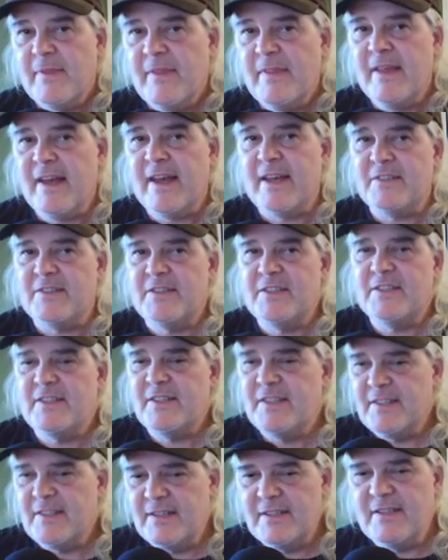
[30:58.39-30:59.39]

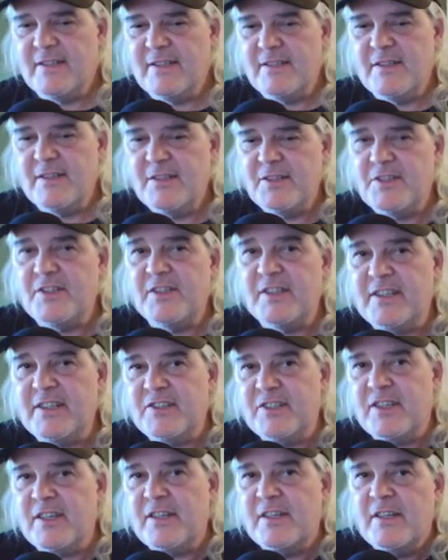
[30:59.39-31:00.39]
That's
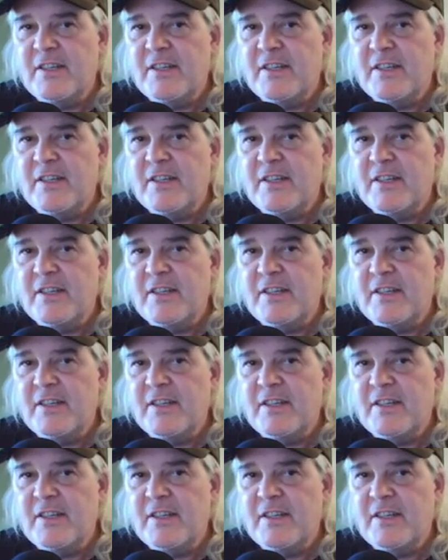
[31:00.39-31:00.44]
sleazy.